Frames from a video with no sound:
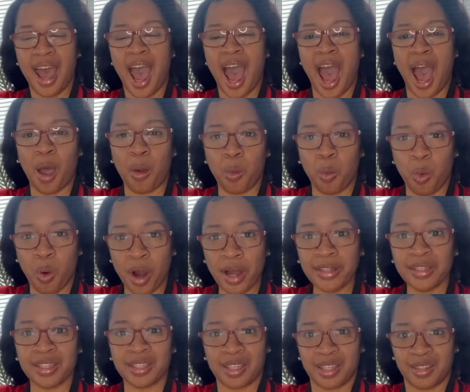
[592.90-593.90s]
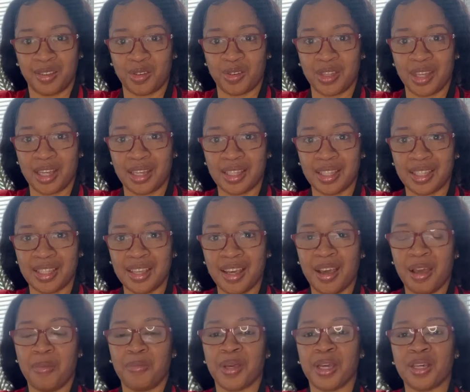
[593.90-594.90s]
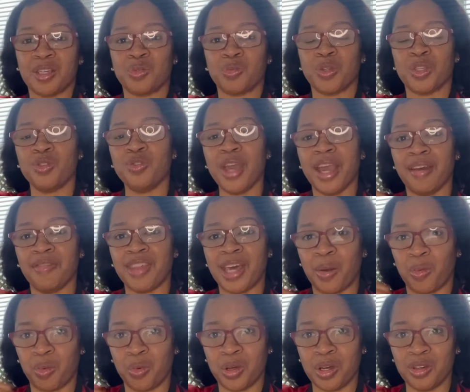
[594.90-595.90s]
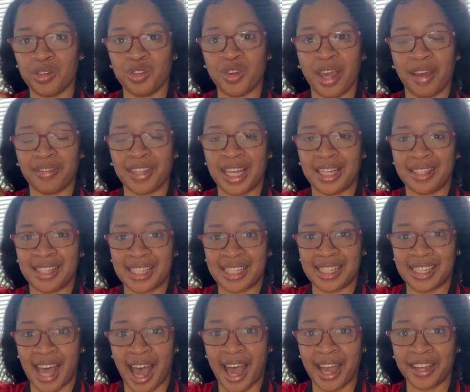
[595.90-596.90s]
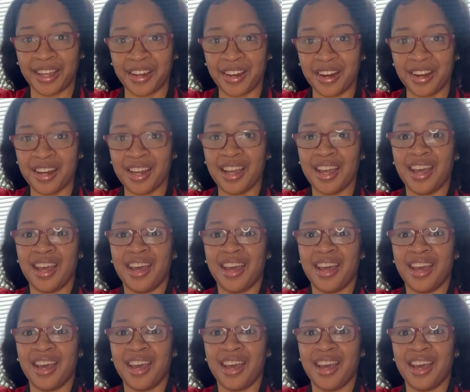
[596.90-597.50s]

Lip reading: I want to do this. Because when you have that will, you have that desire,